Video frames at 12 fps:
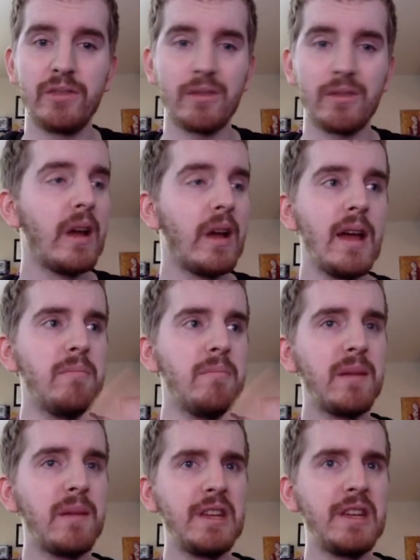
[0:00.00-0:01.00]
Or
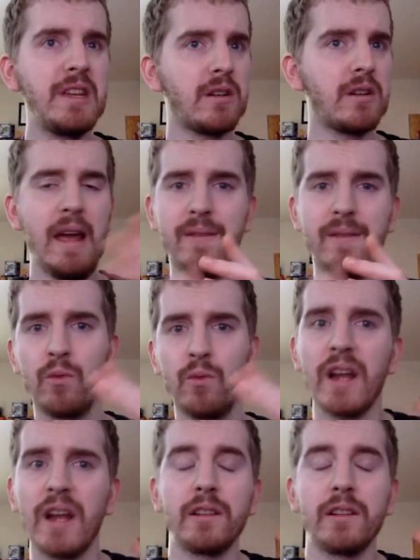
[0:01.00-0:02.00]
maybe you're having
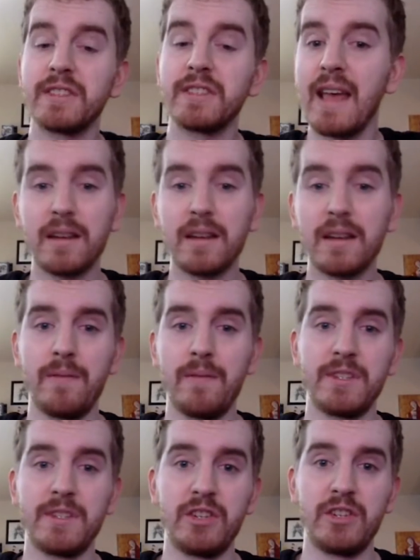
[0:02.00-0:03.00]
regular Slack
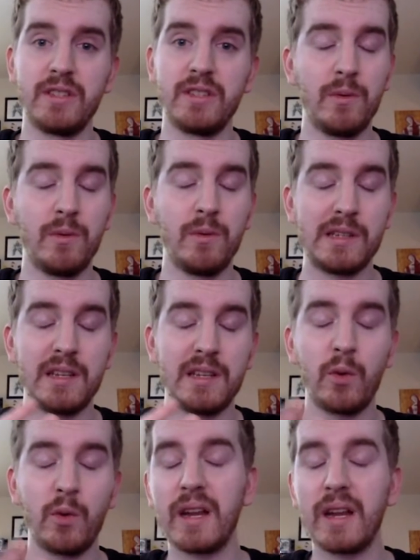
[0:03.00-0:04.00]
conversations and you want to
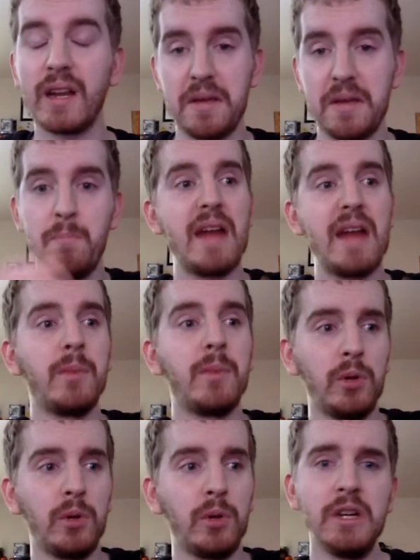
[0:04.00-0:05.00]
send quick,
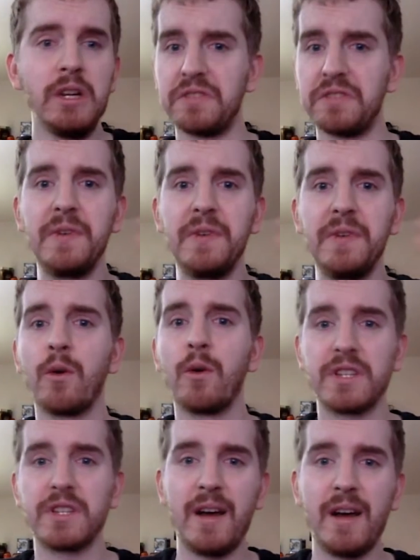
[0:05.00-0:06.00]
embeddable, just video
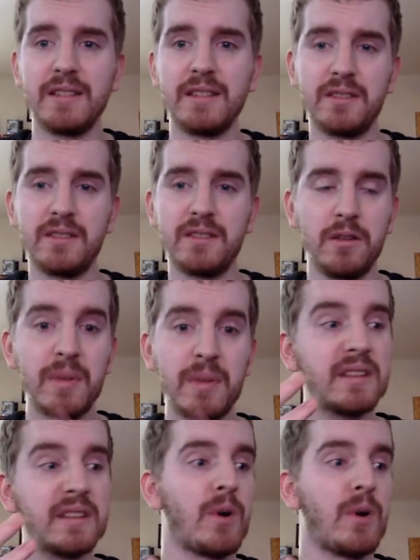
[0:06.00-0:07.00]
responses to your
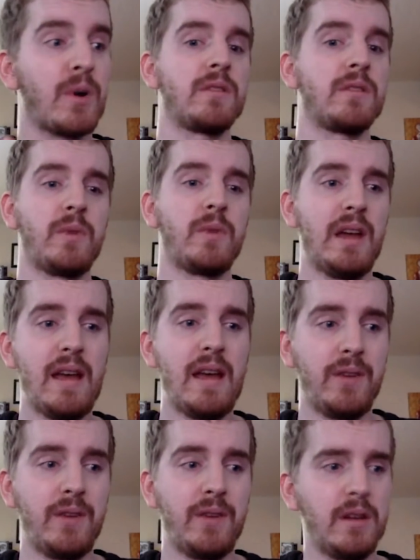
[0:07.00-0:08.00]
business partners without
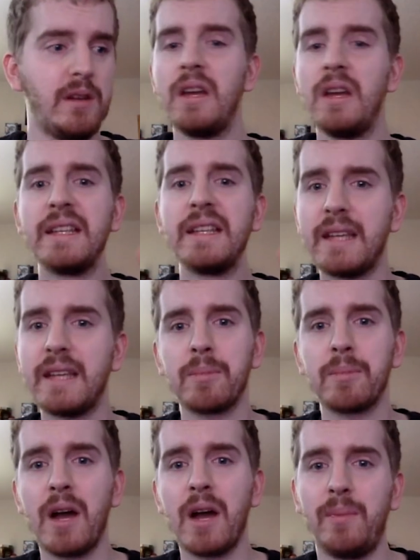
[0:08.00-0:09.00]
having to set
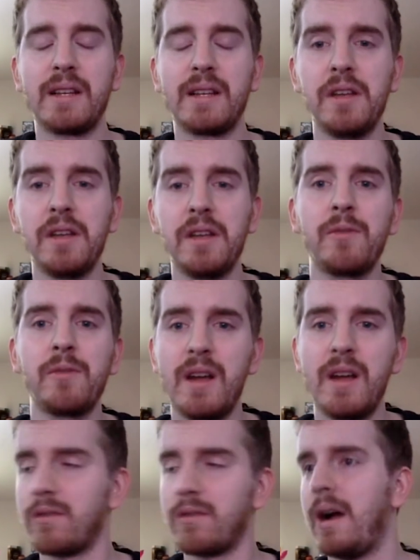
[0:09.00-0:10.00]
up complex
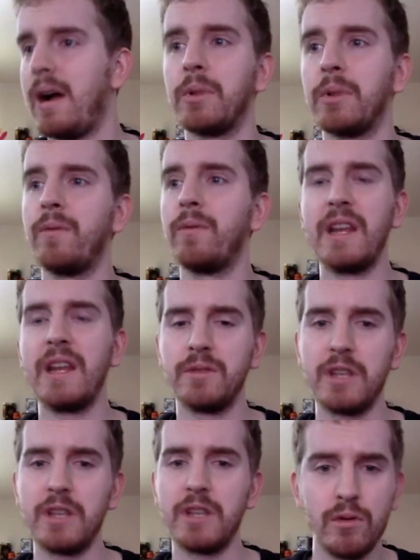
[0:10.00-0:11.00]
software or upload
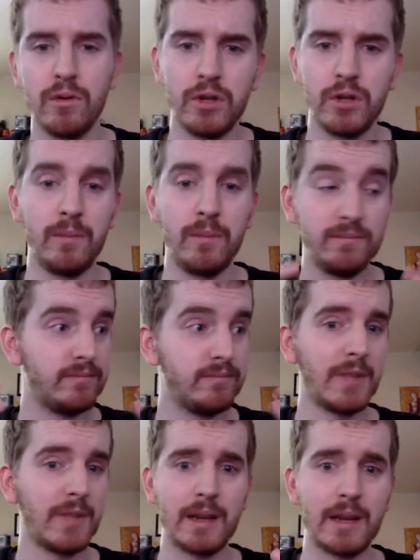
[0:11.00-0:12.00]
videos to YouTube
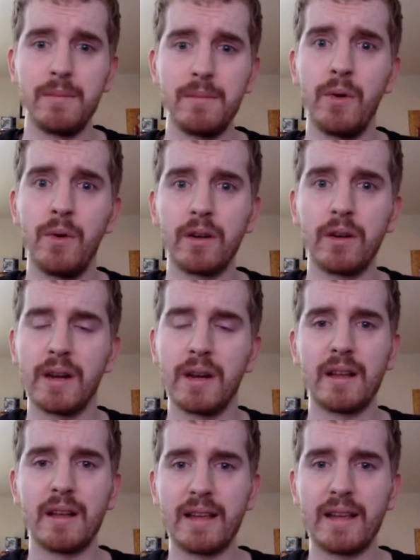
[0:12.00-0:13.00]
like I'm doing or
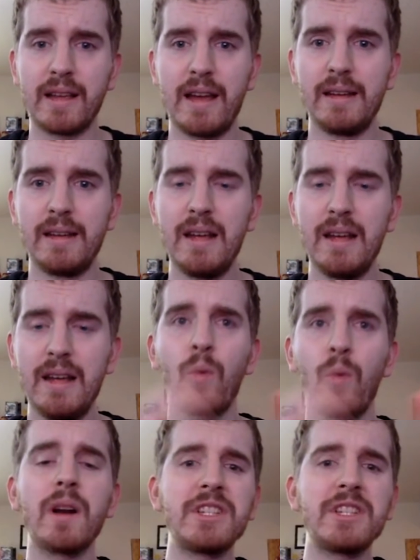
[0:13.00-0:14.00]
anything like that.
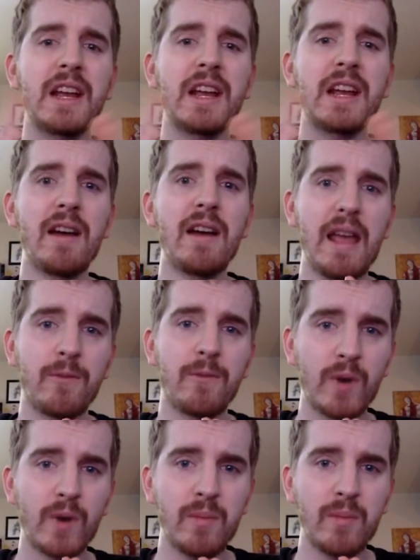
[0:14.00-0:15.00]
We're going to be checking out a
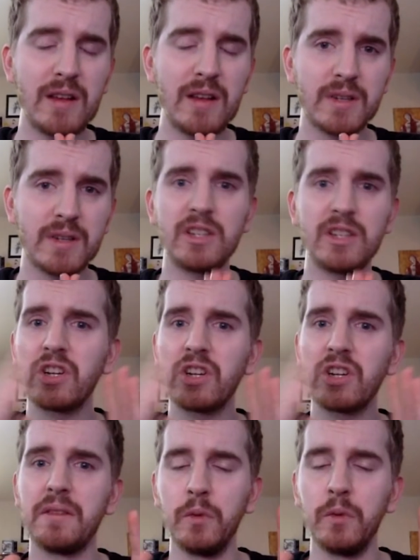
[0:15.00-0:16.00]
free browser extension
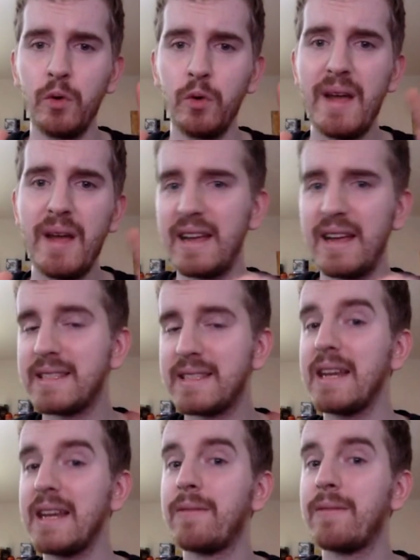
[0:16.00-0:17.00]
called Loom and
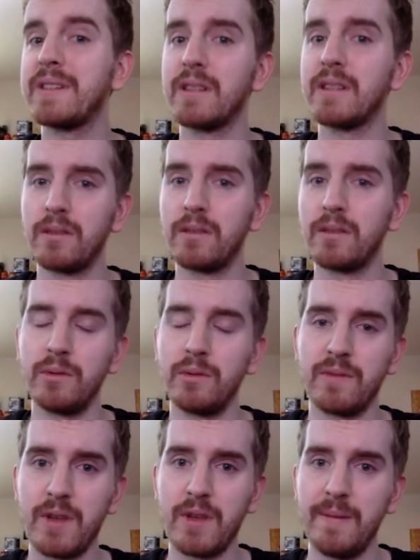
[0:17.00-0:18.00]
seeing if it's the
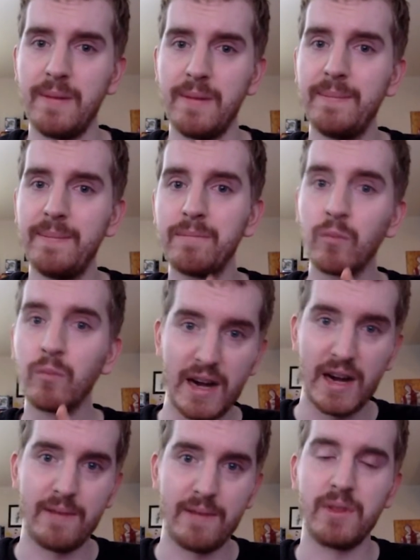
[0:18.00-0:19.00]
solution for you
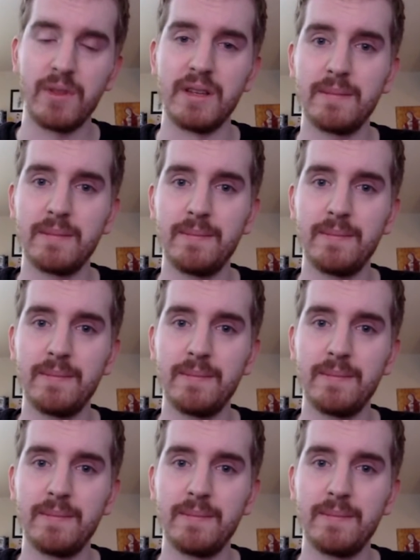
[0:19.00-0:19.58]
right after this.